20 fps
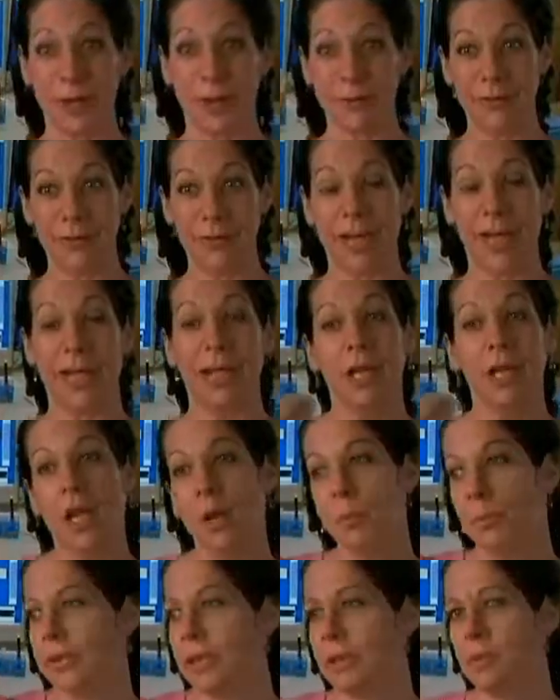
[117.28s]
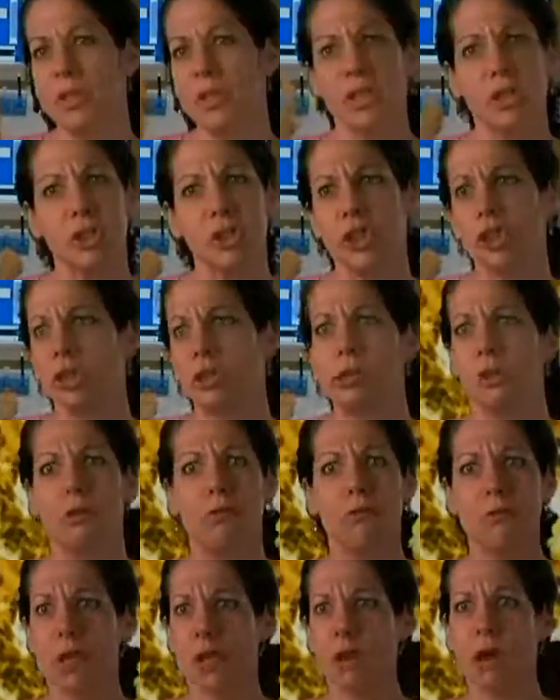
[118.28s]
harvii, but then we could
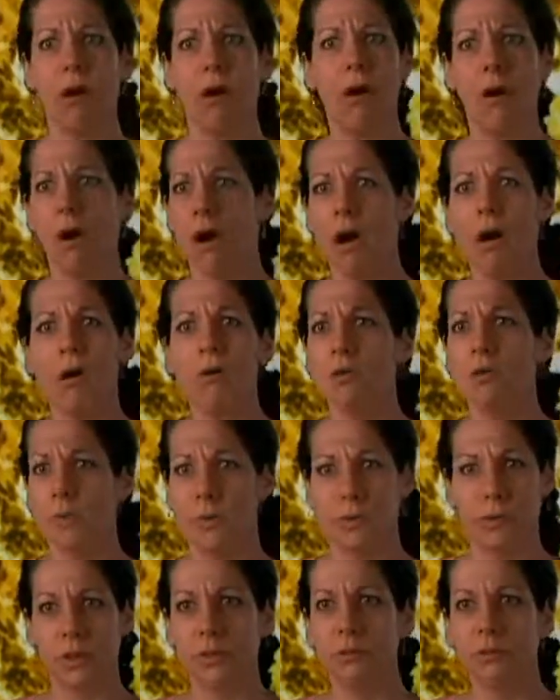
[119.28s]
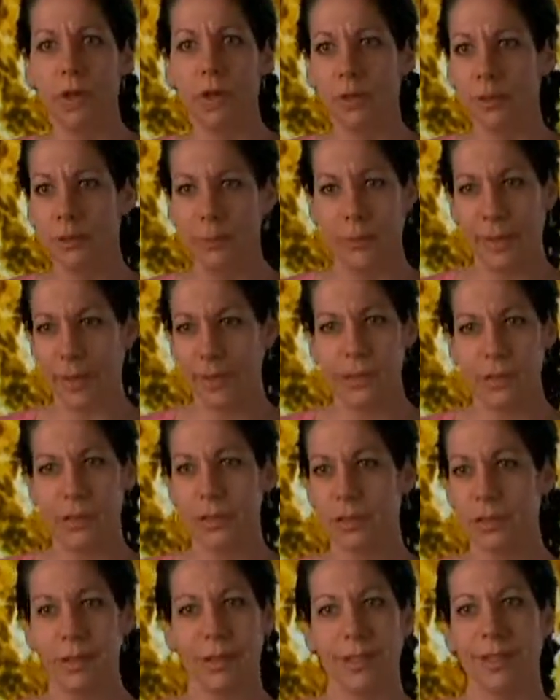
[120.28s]
show that hundreds of other
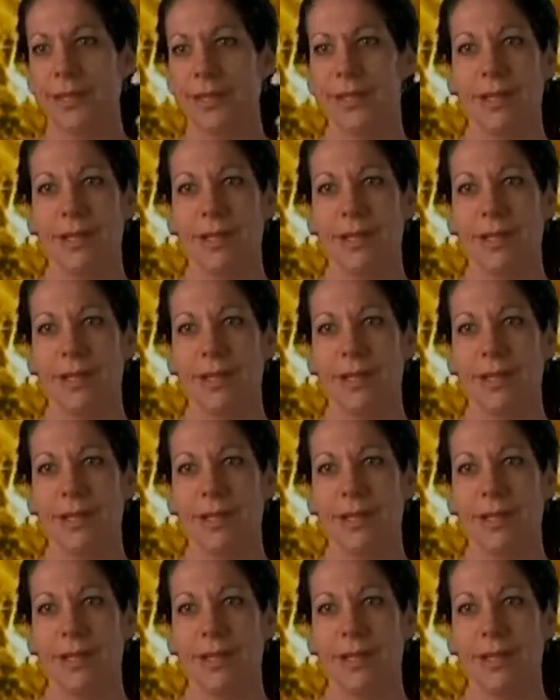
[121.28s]
bacteria